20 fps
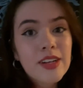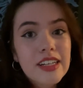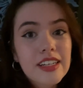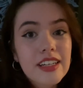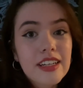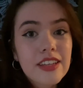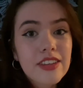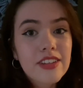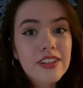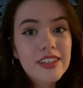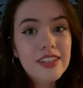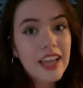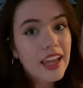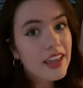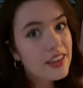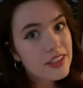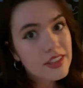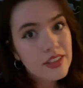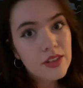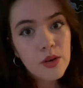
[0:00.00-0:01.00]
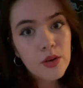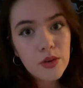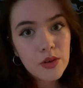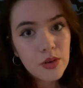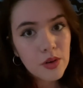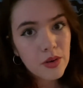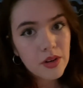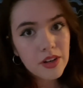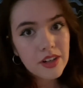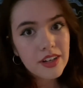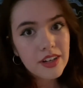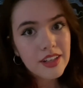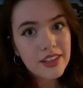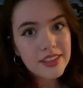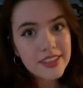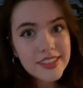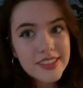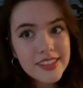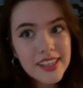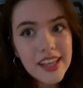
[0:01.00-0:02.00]
neither Caitlin nor
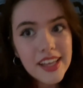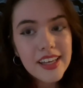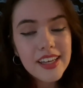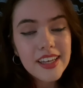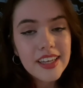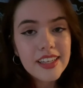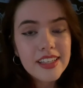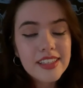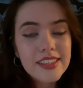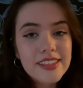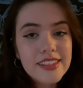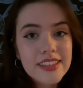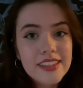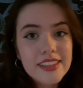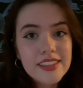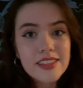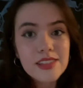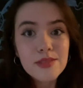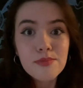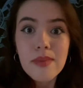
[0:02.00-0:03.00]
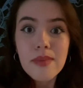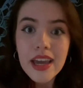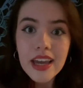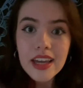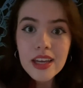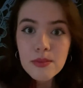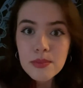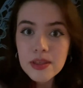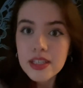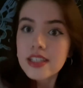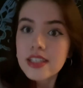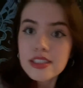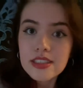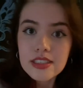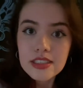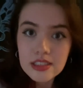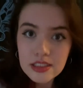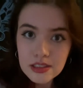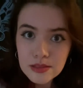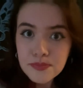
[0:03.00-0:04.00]
Alyssa since May
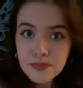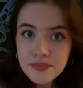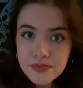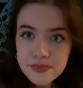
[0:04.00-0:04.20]
because